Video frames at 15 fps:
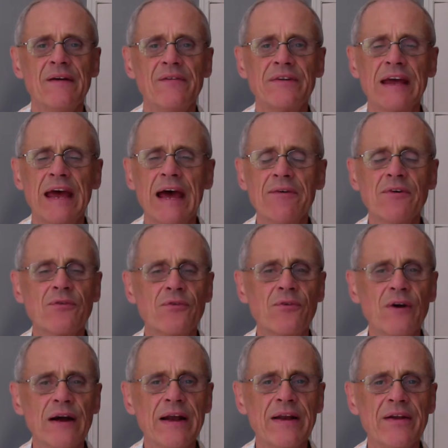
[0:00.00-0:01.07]
To have a
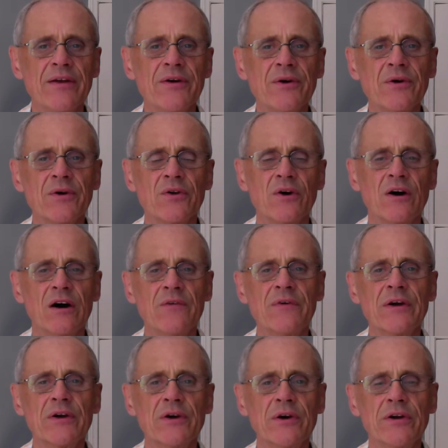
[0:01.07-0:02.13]
friend who can offer
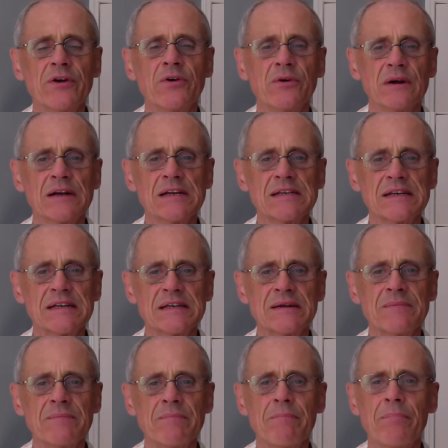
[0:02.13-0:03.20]
good
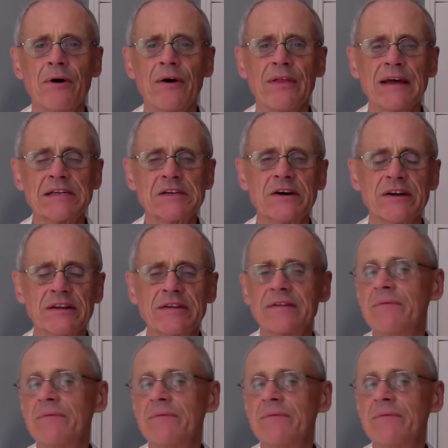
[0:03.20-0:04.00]
criticism, boy, that's good.